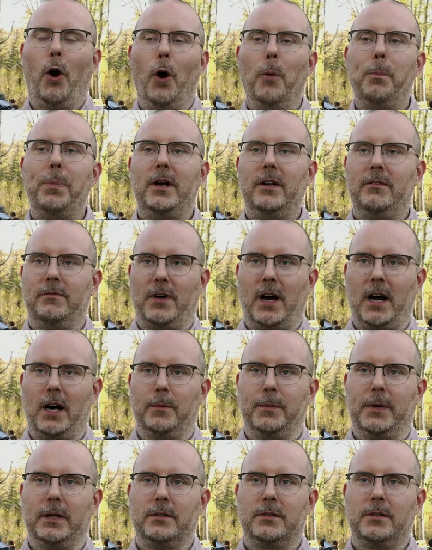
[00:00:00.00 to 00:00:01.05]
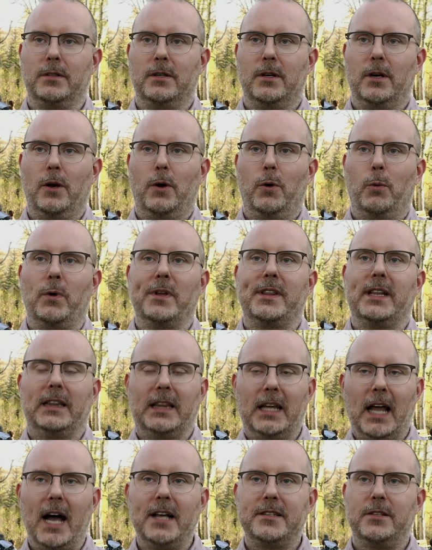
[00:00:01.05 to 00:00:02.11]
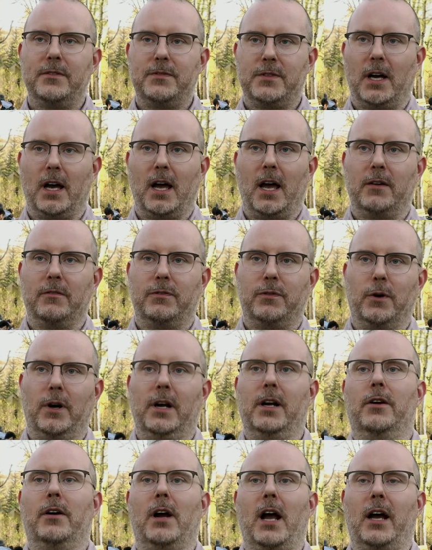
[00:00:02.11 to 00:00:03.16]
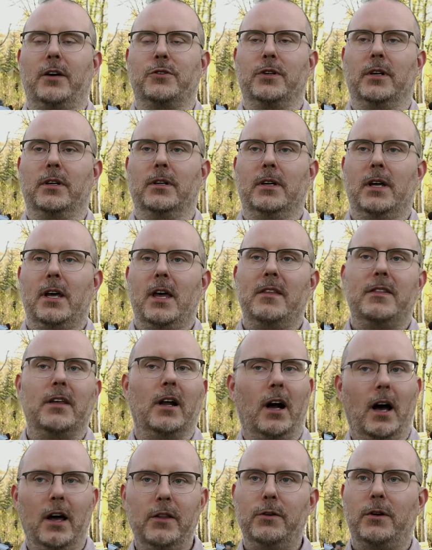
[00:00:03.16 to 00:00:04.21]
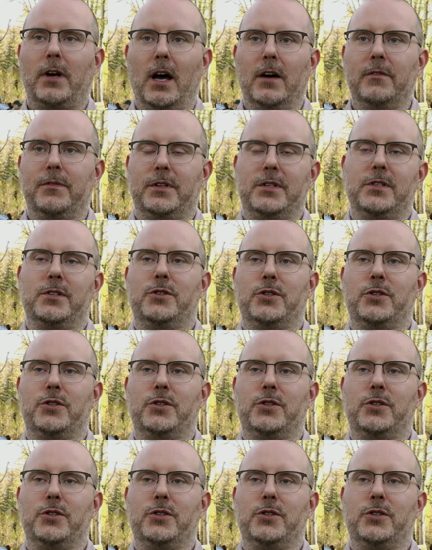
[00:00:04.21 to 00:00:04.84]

open environment with lots of time for interaction that other conferences